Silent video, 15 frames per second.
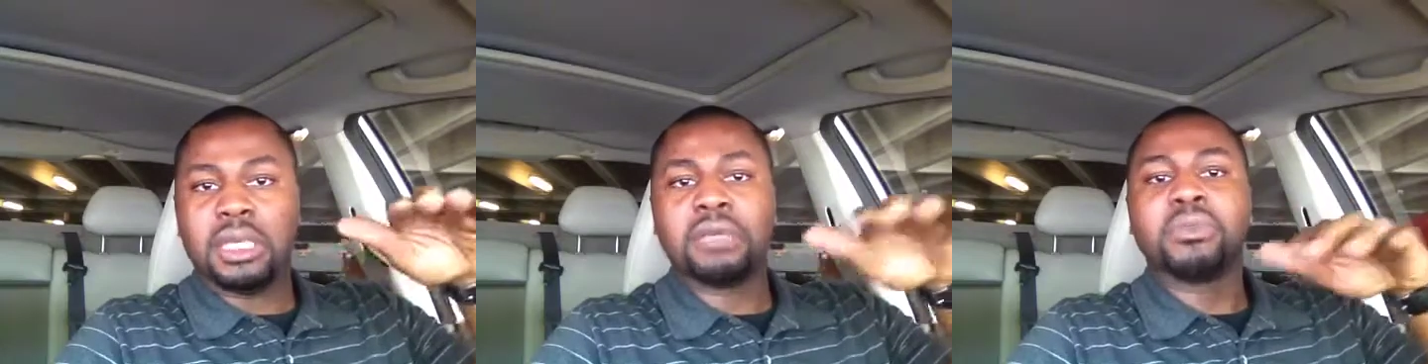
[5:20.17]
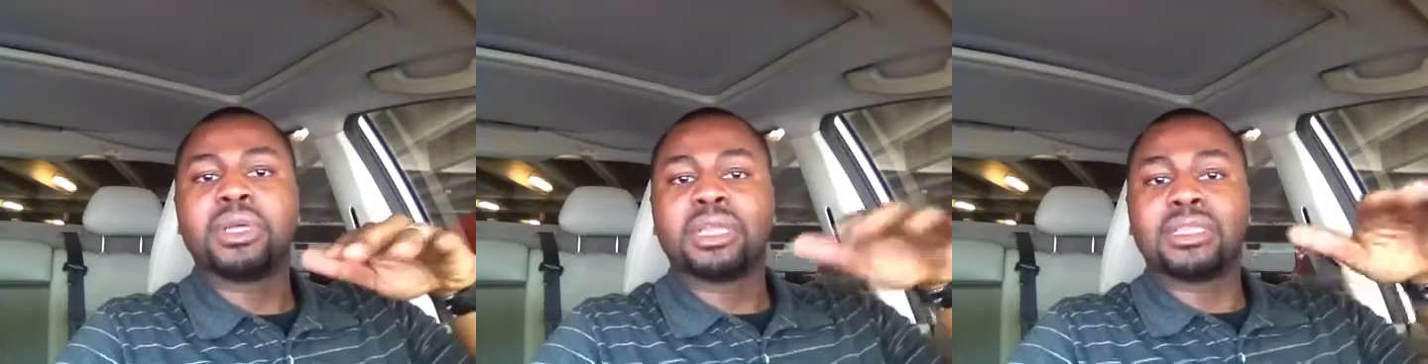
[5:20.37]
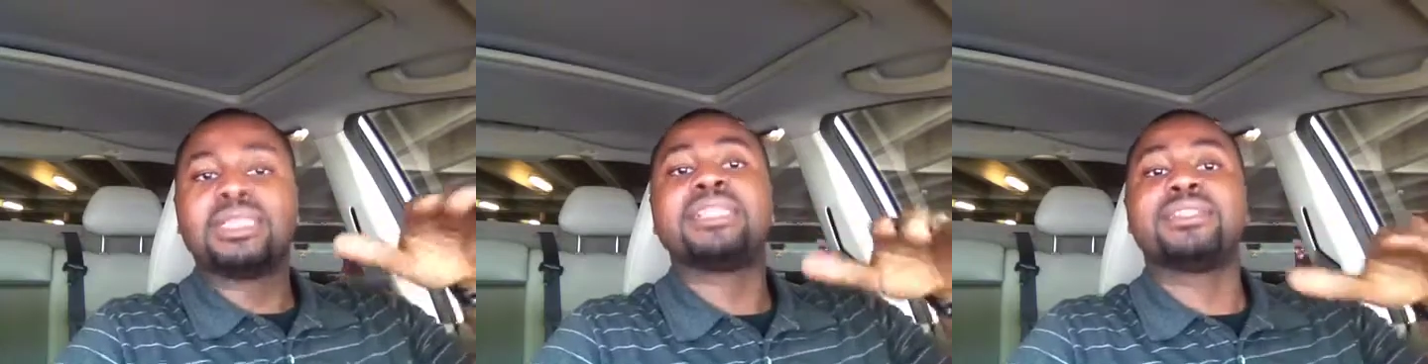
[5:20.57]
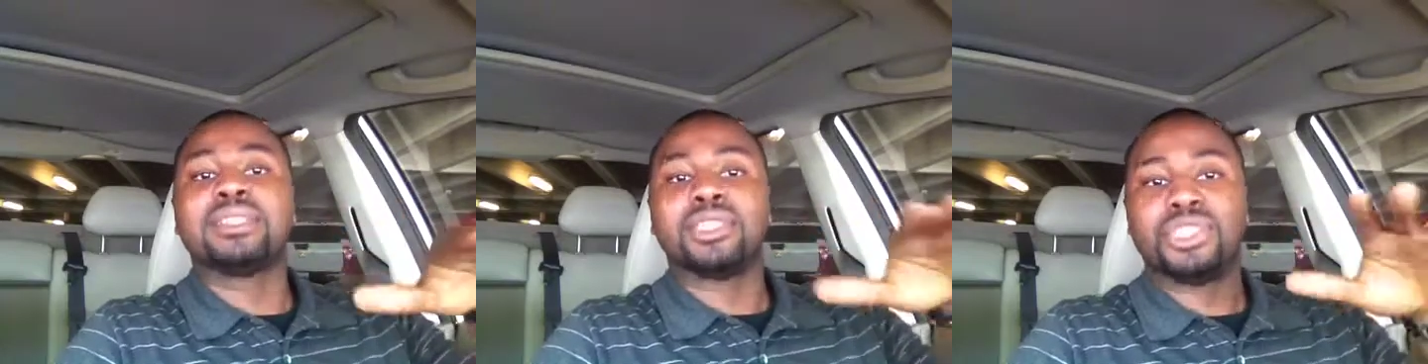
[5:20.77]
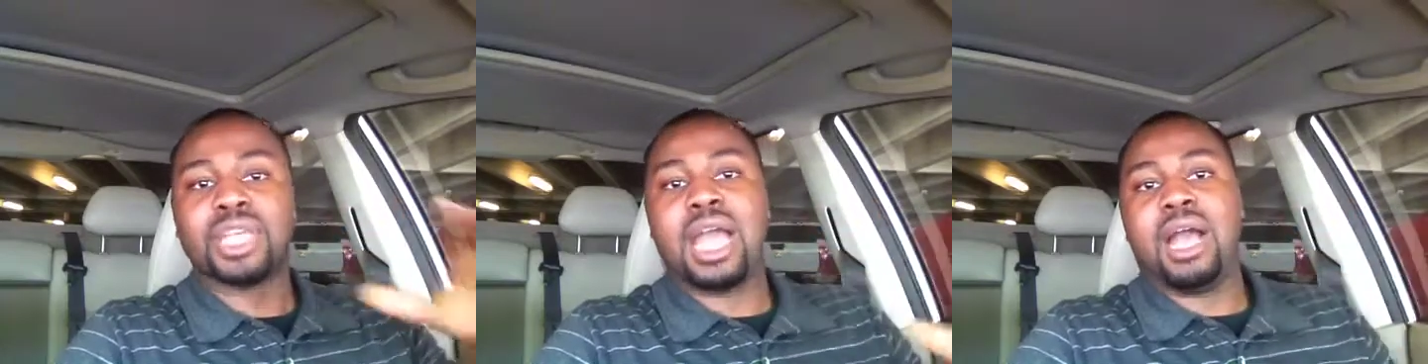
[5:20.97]
with a
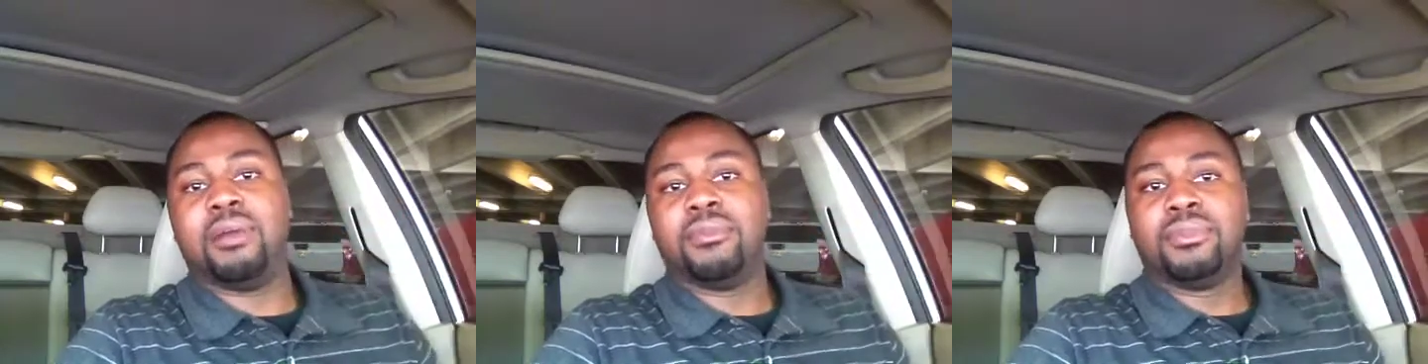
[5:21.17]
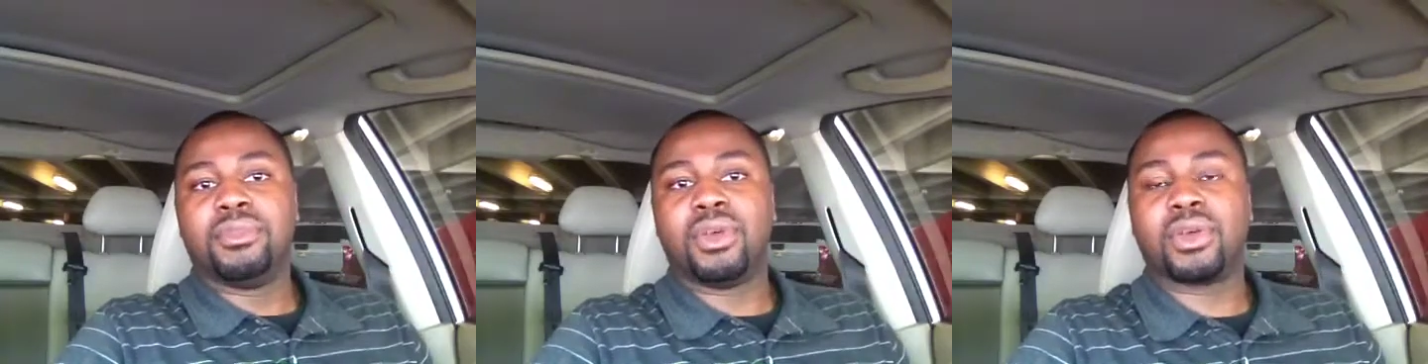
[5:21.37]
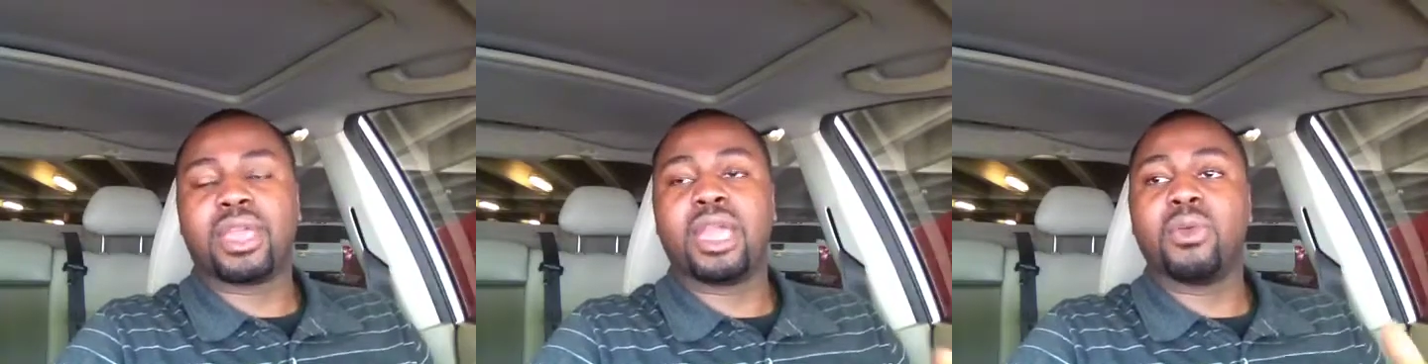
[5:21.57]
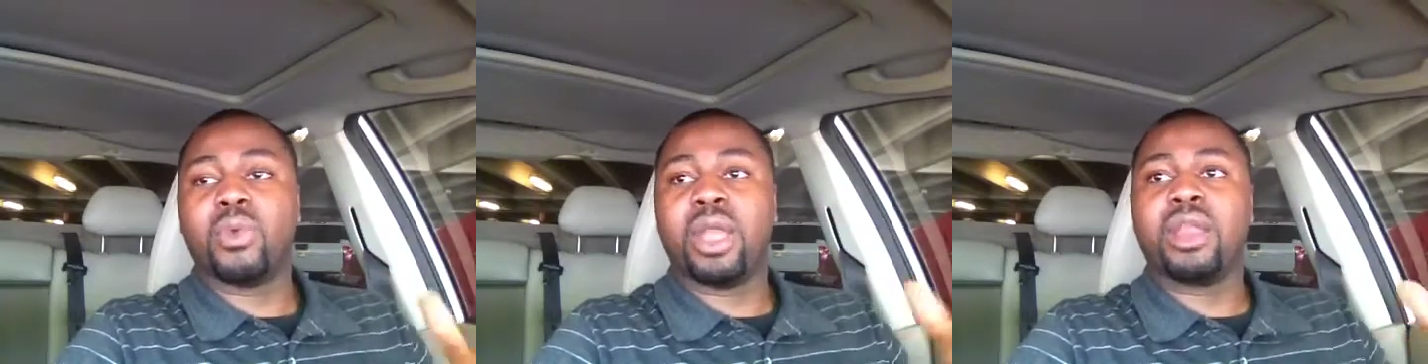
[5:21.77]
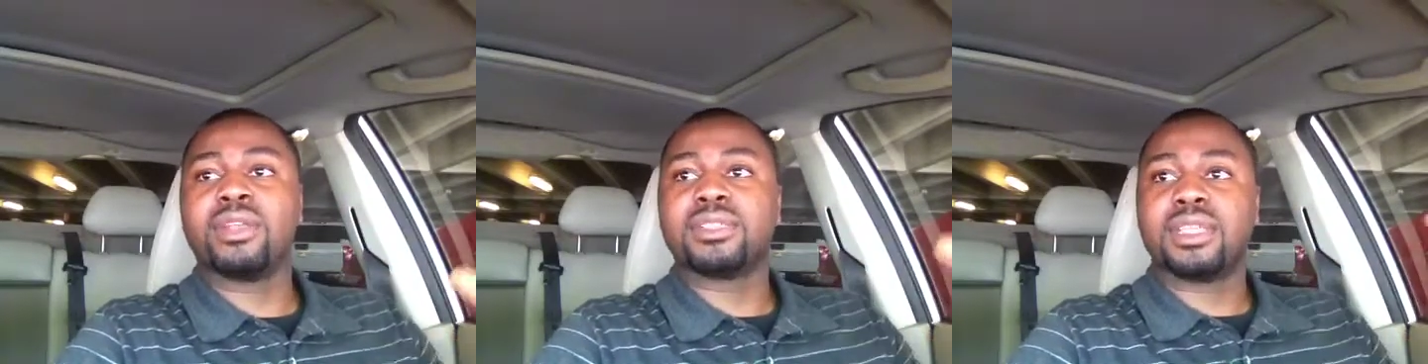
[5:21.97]
decent job. Okay,
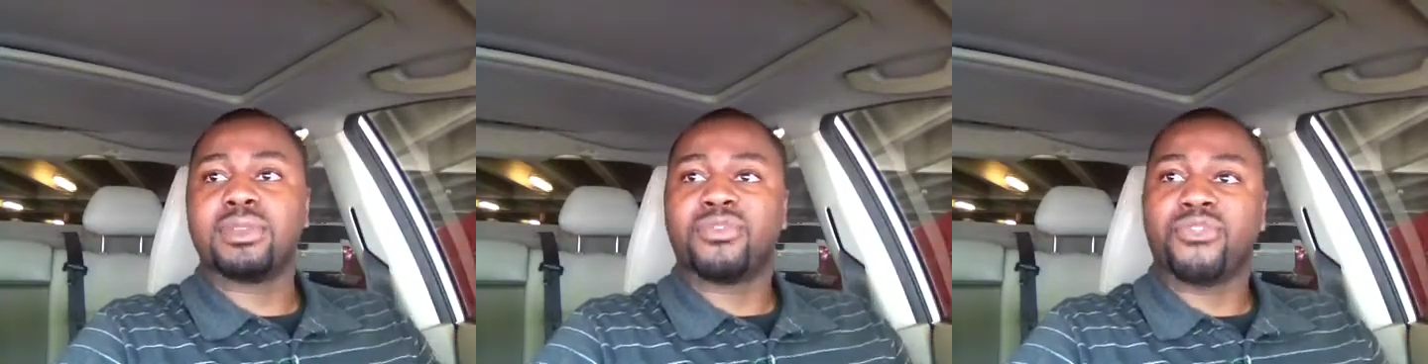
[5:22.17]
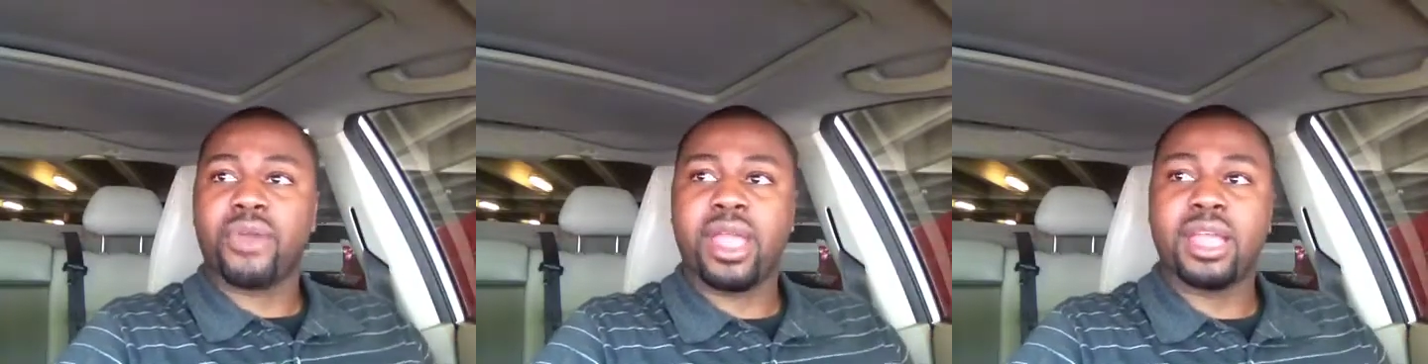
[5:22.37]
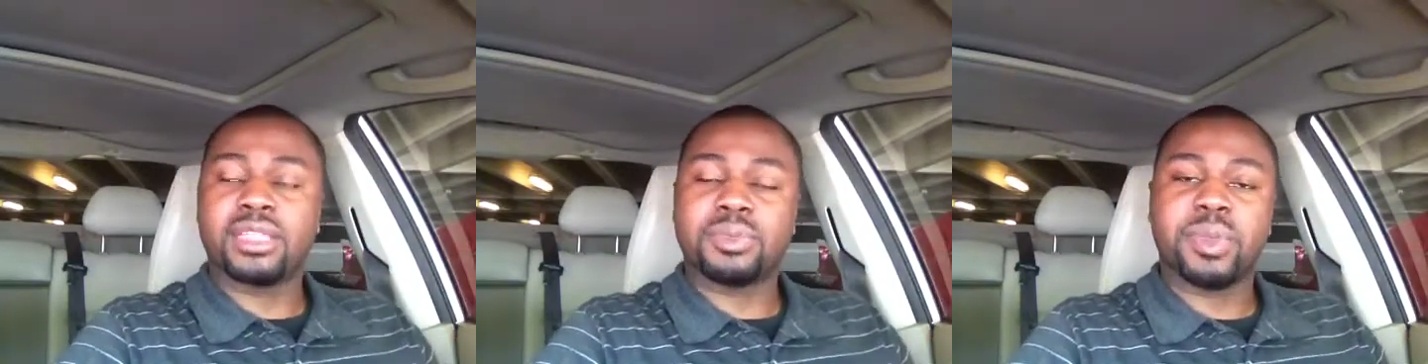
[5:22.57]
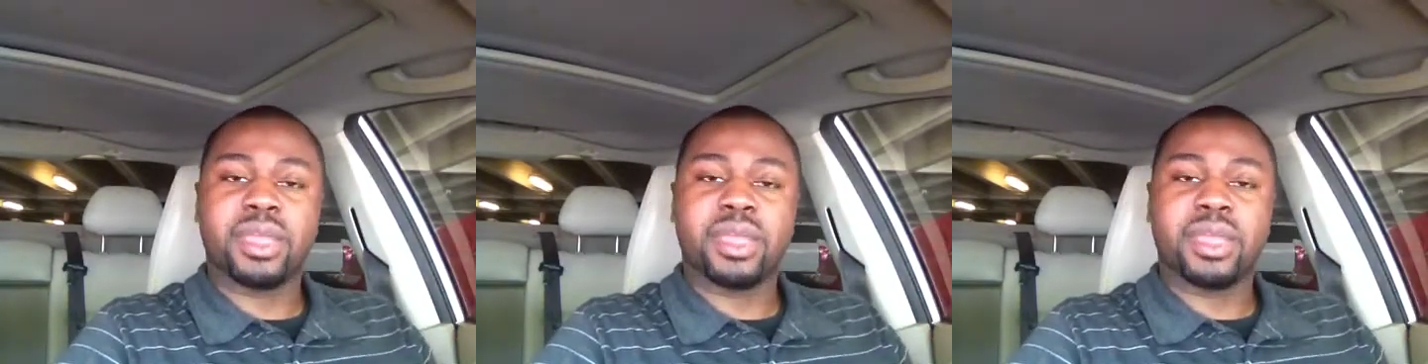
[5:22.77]
waiters in France